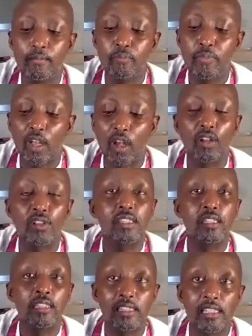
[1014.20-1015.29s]
because
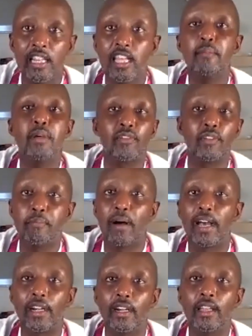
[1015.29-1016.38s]
there's a little bit of a
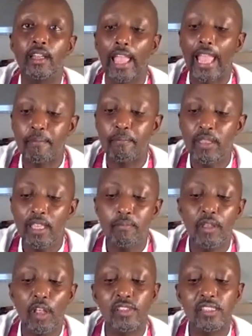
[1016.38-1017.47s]
butter, and B,
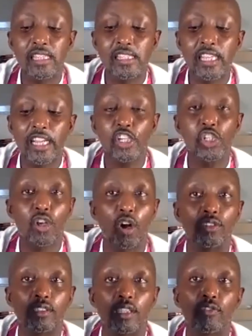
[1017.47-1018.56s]
because the starch
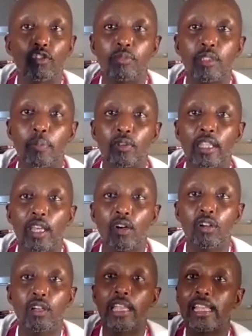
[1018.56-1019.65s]
content from the
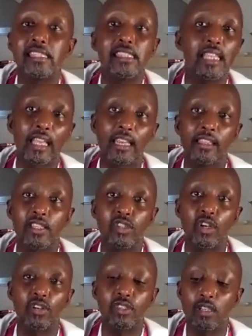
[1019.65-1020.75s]
potato is thickening the
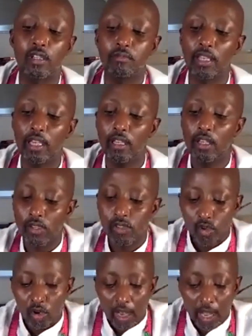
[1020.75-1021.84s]
sauce, okay?
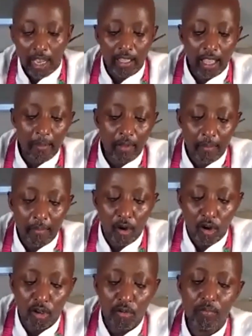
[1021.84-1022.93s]
So I, am I'm, I'm
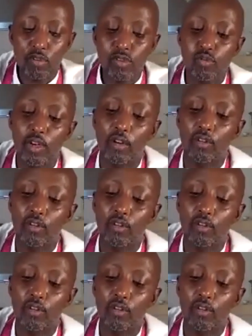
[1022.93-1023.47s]
almost to the